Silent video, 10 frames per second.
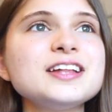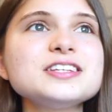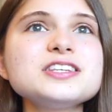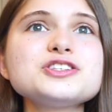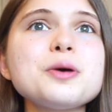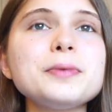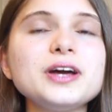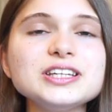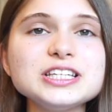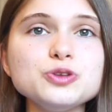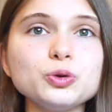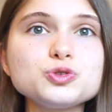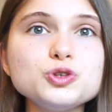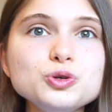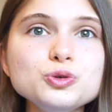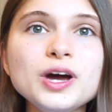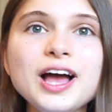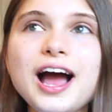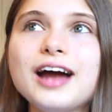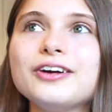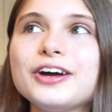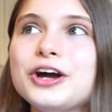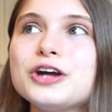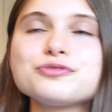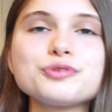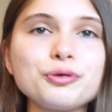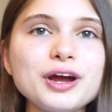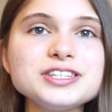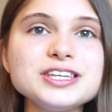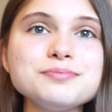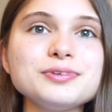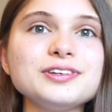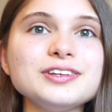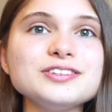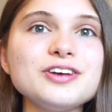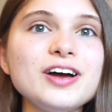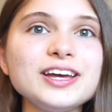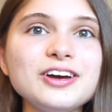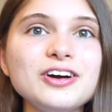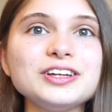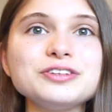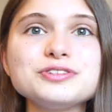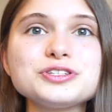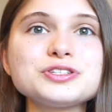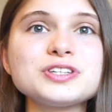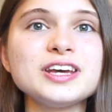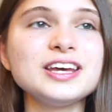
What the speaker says: This is something I did not do, and I kind of regret it because I kind of just